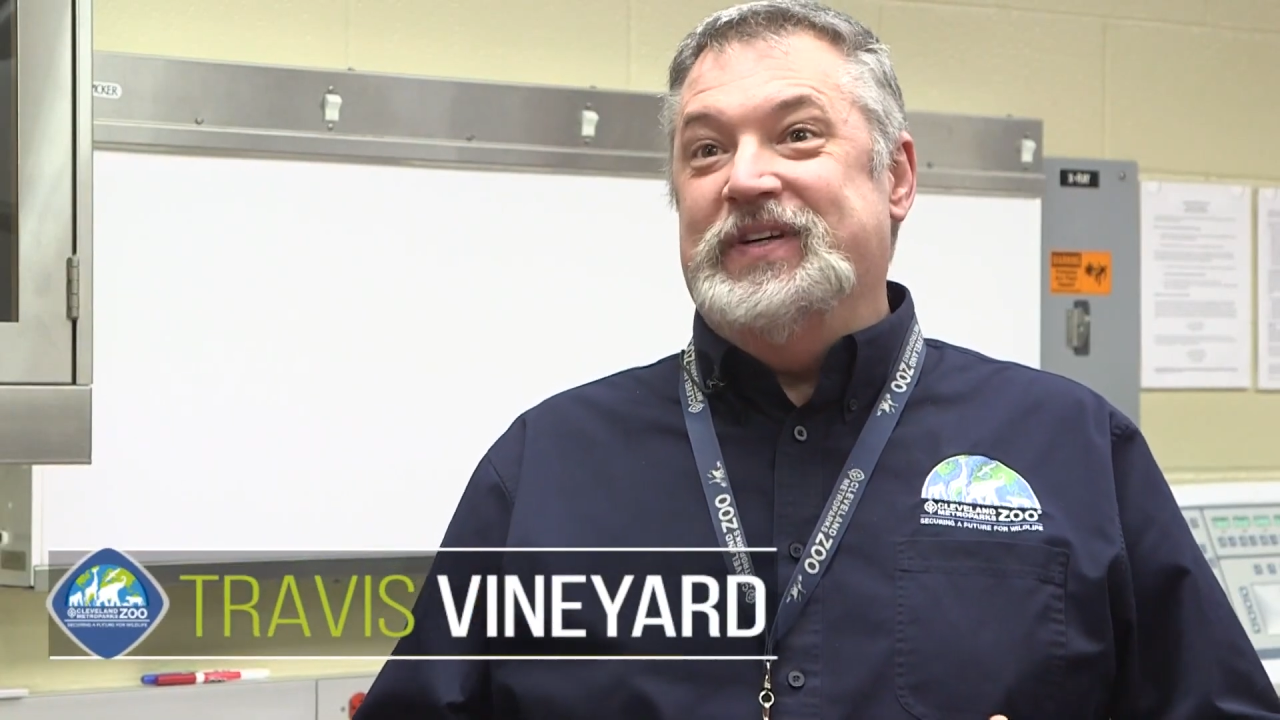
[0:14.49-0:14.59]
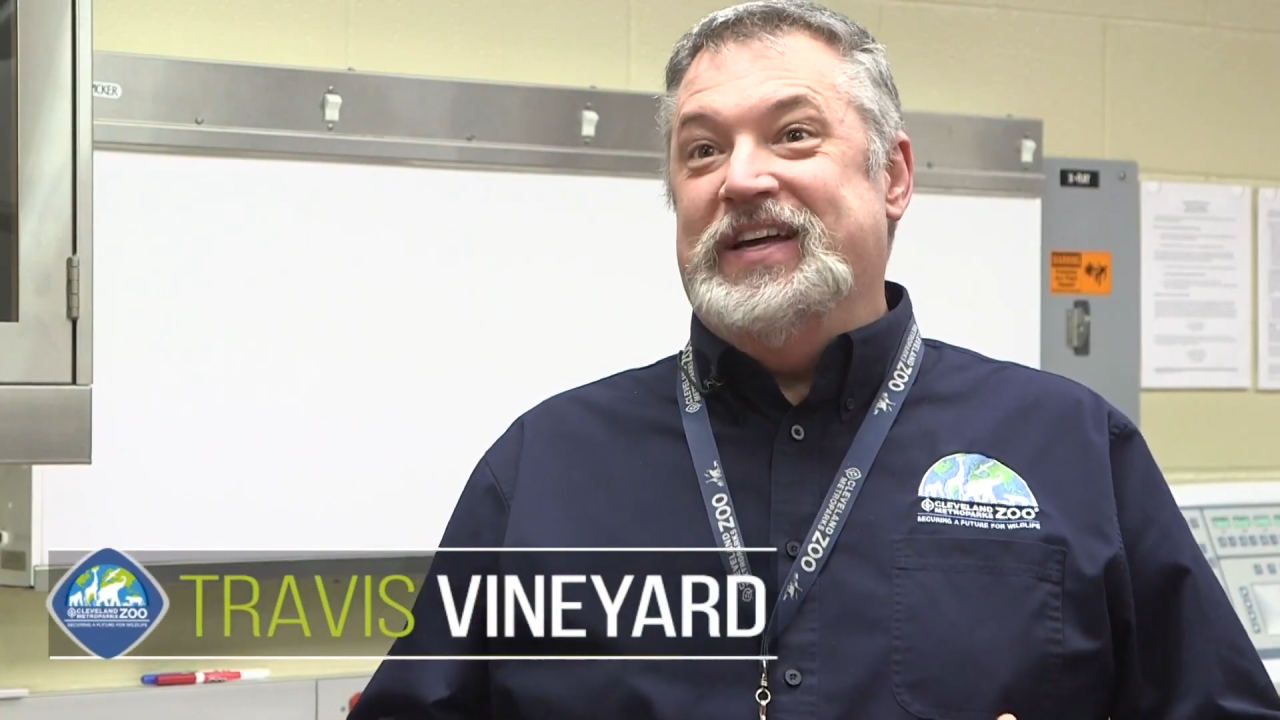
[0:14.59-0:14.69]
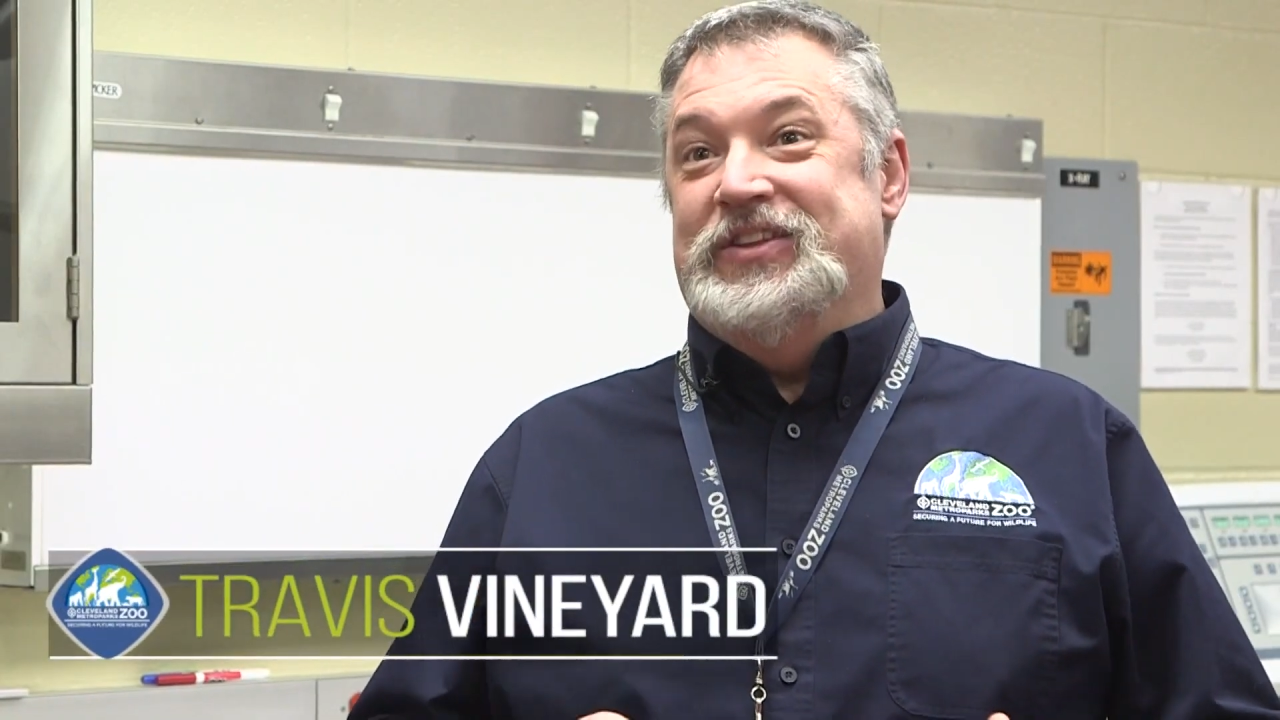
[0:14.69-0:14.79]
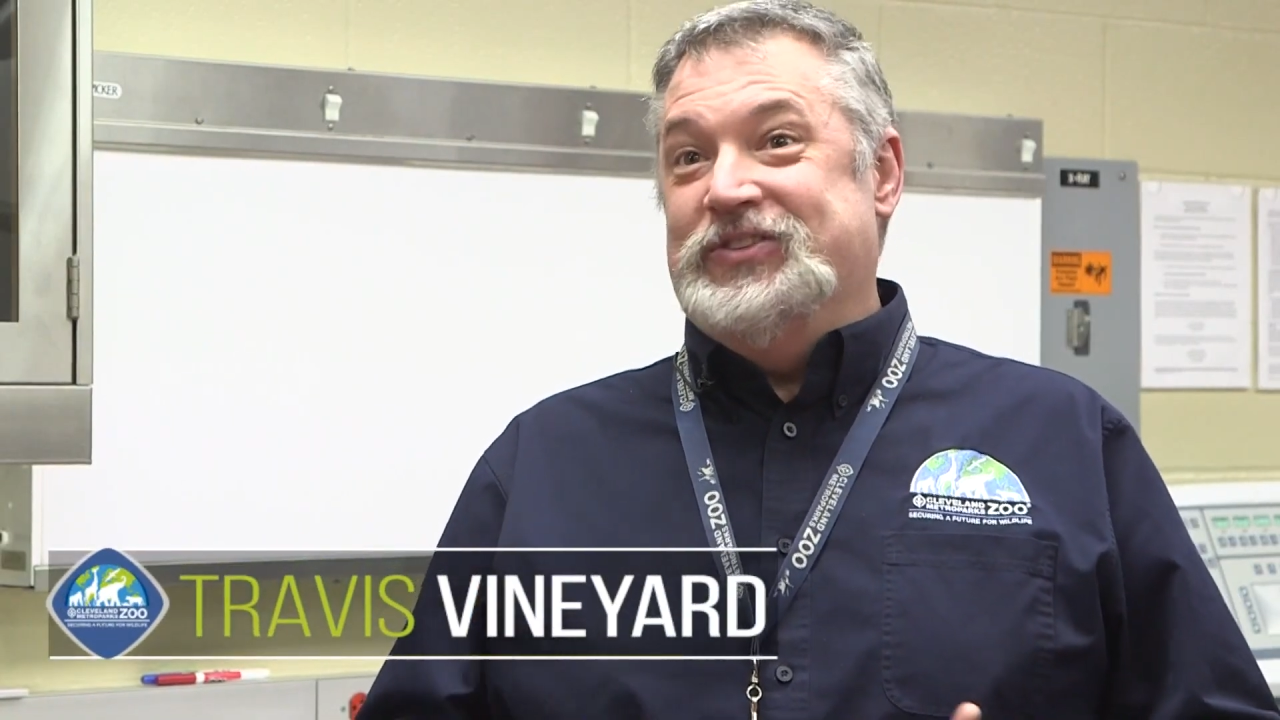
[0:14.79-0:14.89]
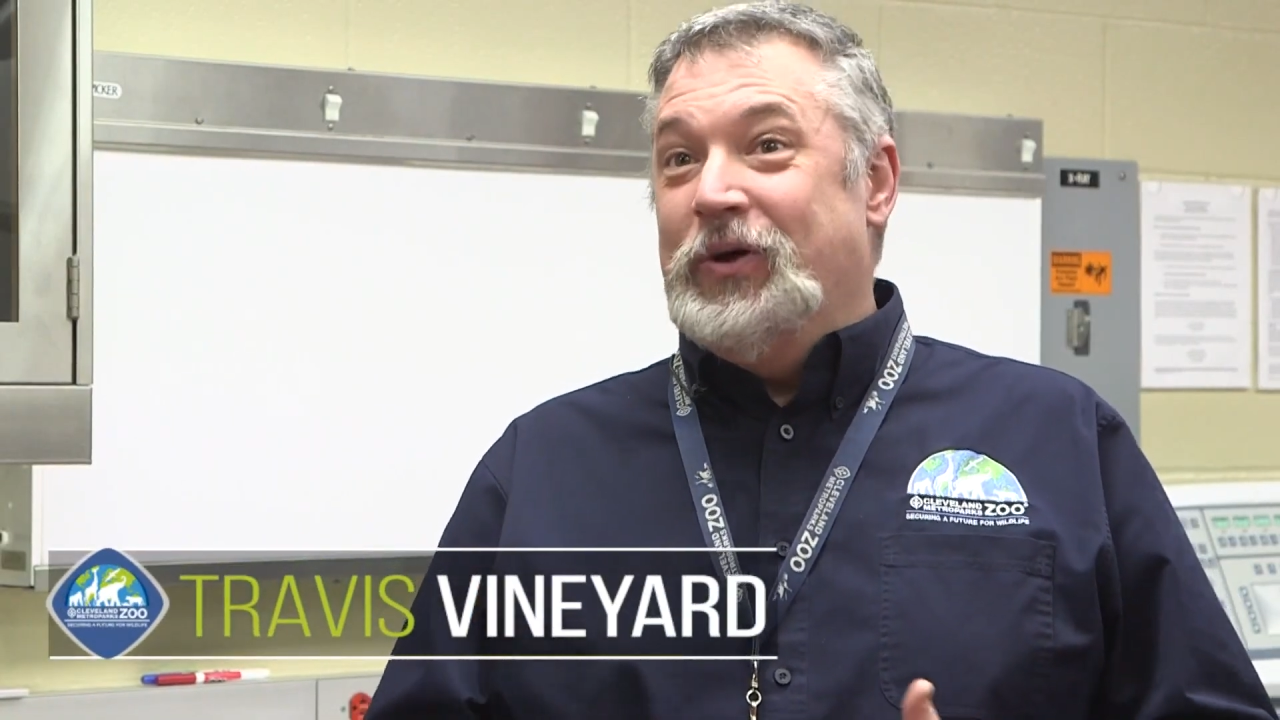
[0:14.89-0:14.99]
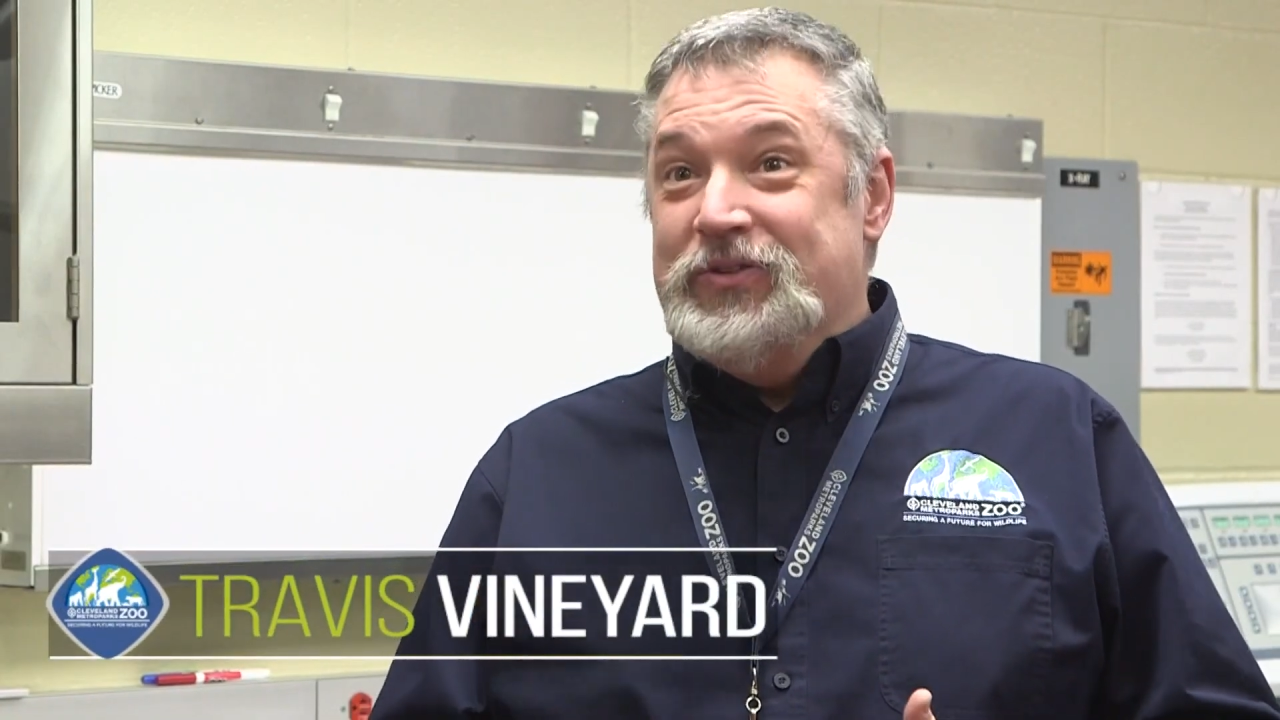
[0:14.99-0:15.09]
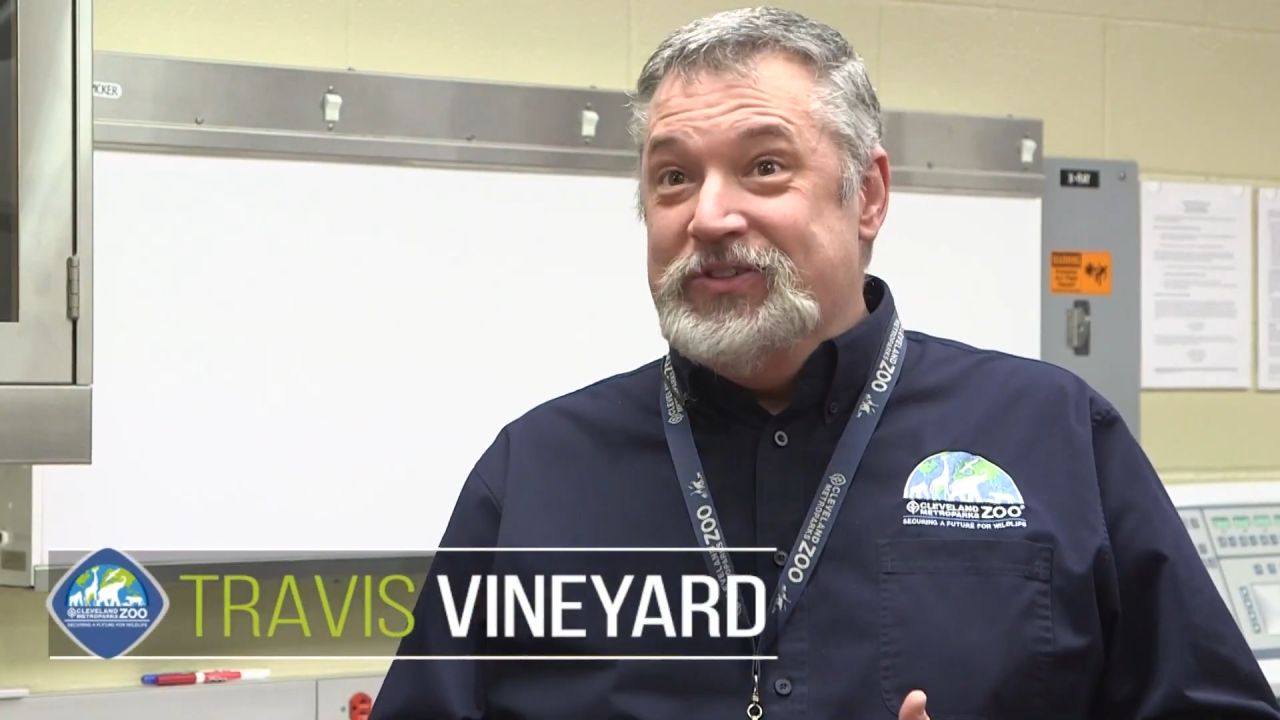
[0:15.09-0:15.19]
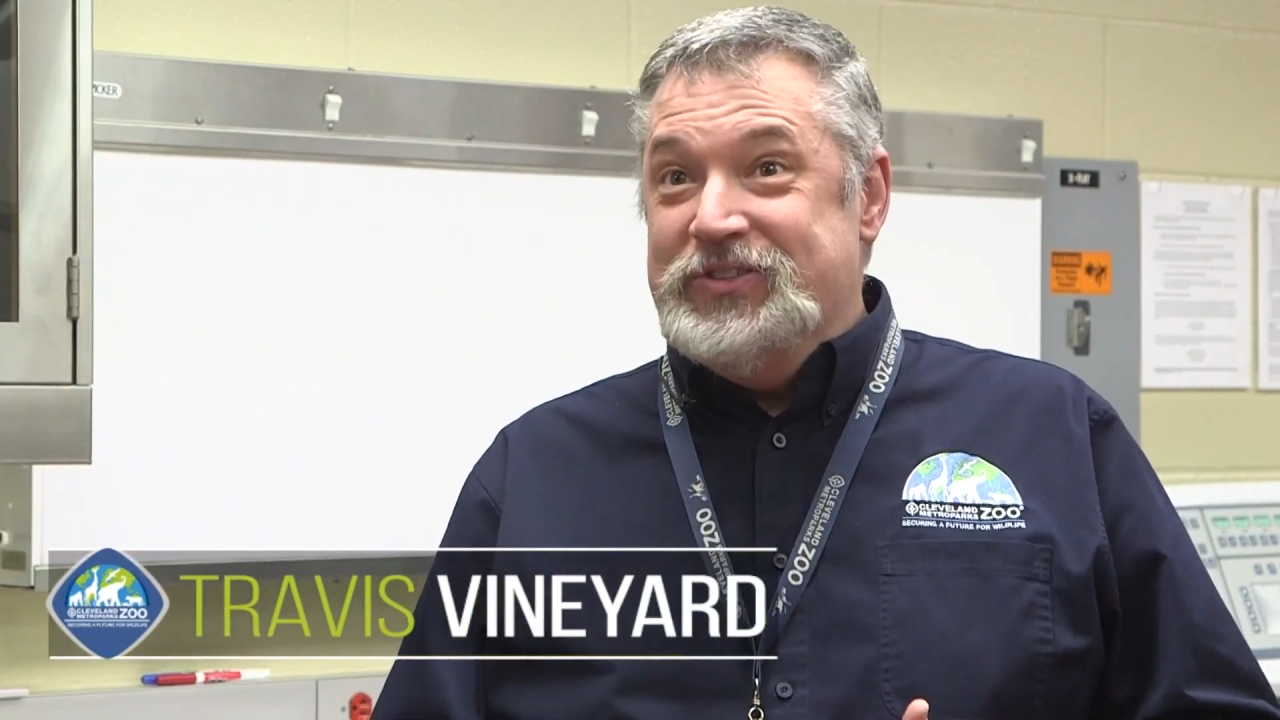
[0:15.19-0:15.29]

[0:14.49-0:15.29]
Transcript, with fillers: and the Tulsa